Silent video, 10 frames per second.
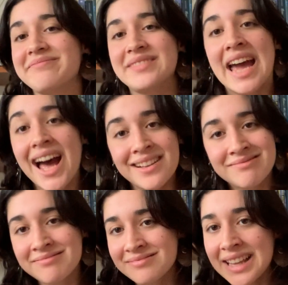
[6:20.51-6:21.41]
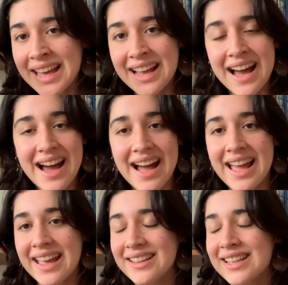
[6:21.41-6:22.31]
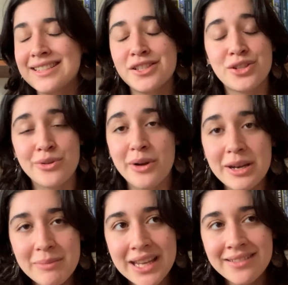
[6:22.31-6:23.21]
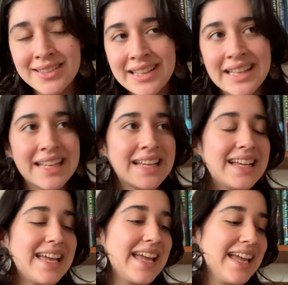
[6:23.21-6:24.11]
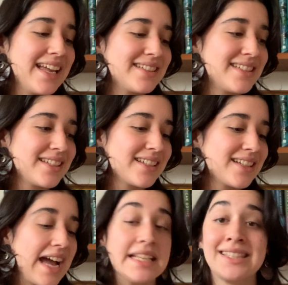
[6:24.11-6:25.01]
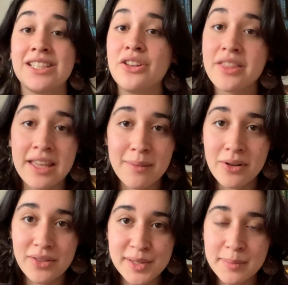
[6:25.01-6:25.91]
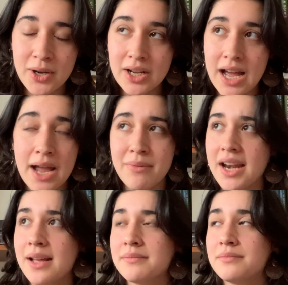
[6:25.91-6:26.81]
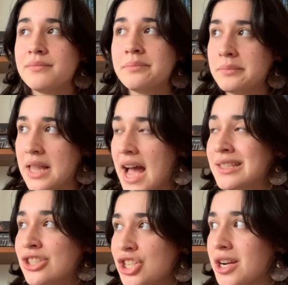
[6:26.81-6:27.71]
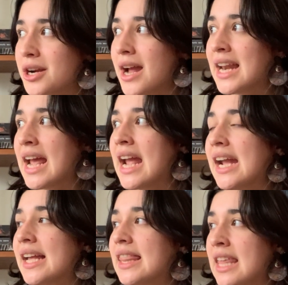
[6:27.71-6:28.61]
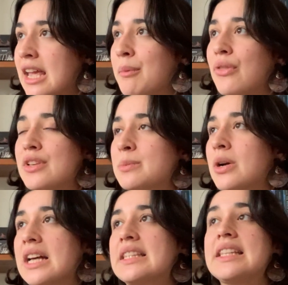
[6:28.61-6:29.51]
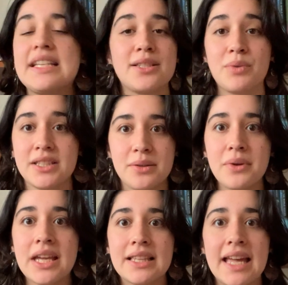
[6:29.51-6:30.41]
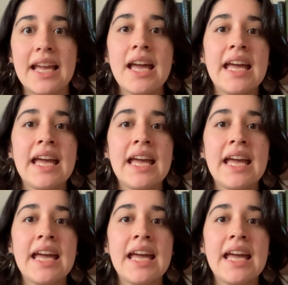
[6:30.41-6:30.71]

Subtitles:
Yeah, like it destroyed me. I still think about this book. I read it last year and I think about this book at least once a week. Like